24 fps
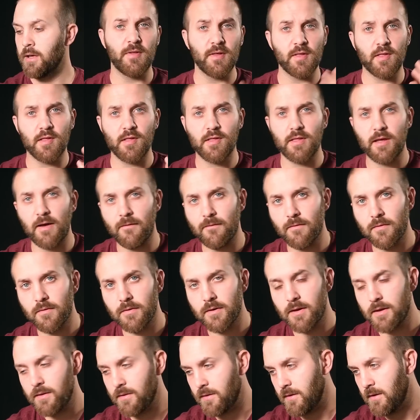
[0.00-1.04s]
This is
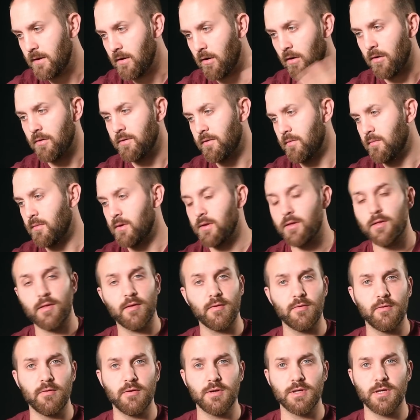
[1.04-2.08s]
definitely the ultimate
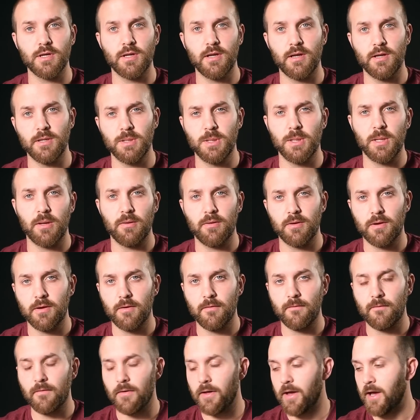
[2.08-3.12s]
solution in gelling
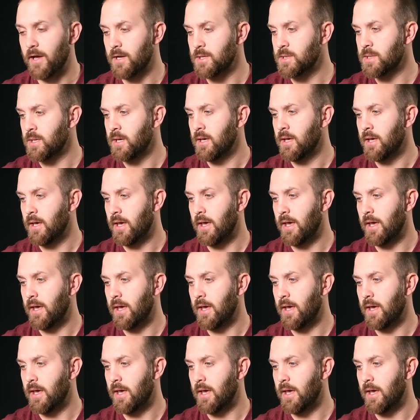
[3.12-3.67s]
your flash